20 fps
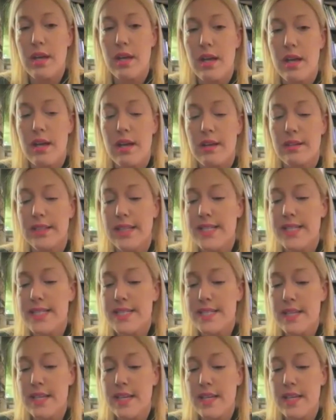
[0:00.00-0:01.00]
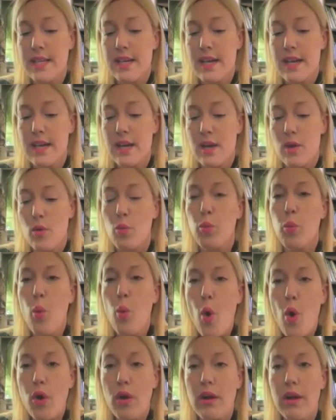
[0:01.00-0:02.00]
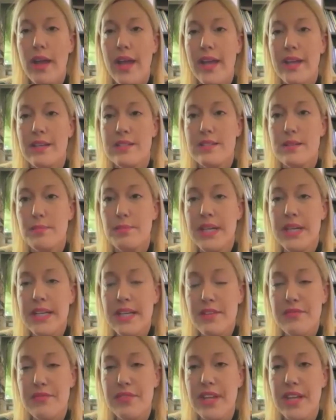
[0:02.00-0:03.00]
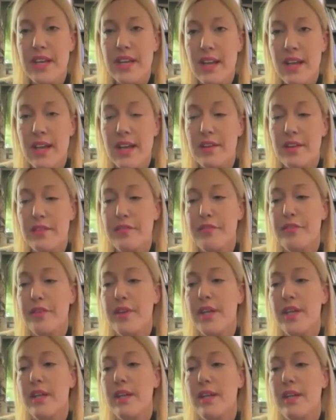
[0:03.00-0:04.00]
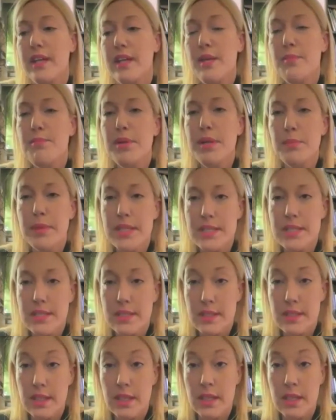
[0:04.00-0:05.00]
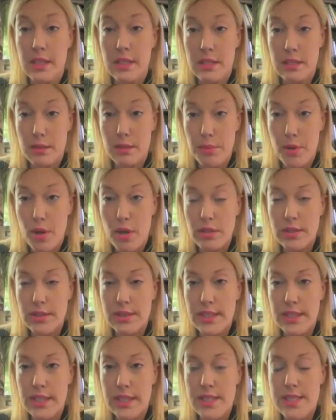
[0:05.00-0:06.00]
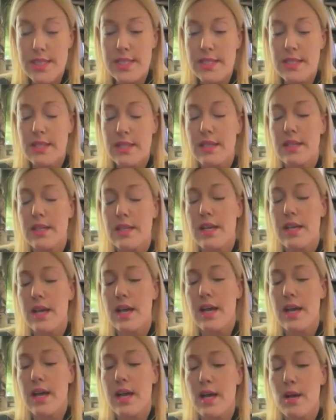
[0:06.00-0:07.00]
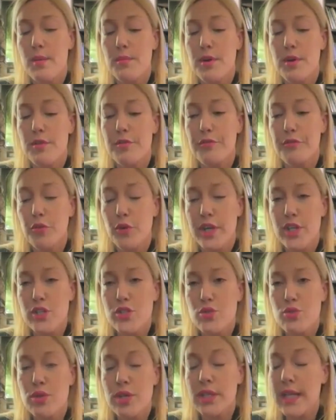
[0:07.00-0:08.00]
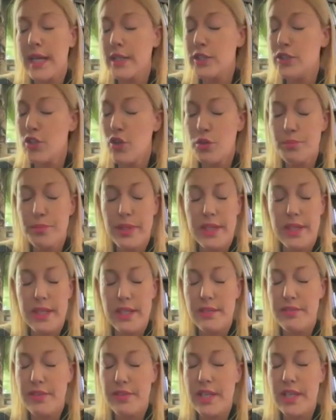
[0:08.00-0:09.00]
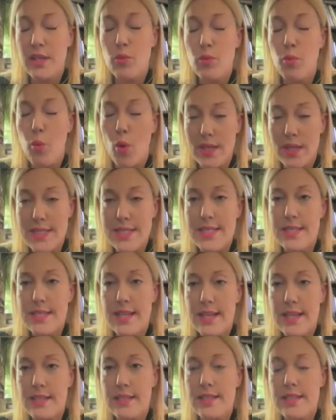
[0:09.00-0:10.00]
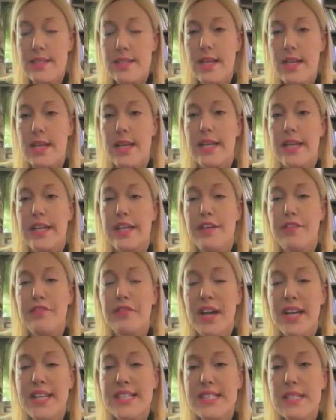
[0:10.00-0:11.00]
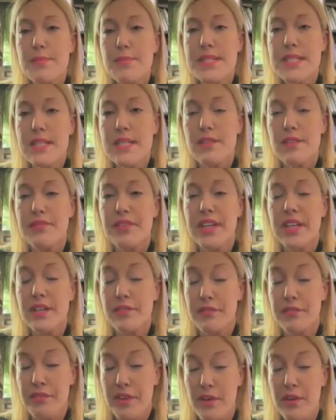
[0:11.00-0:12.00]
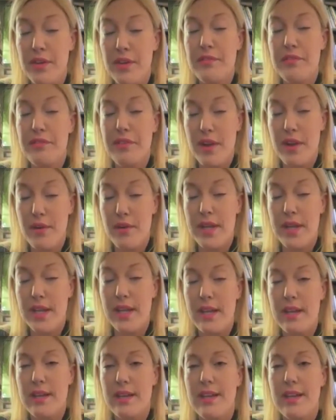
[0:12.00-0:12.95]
let's say, walk and belief in life implemented in politics for Israel. I don't believe he wants that. He finds himself in a very, very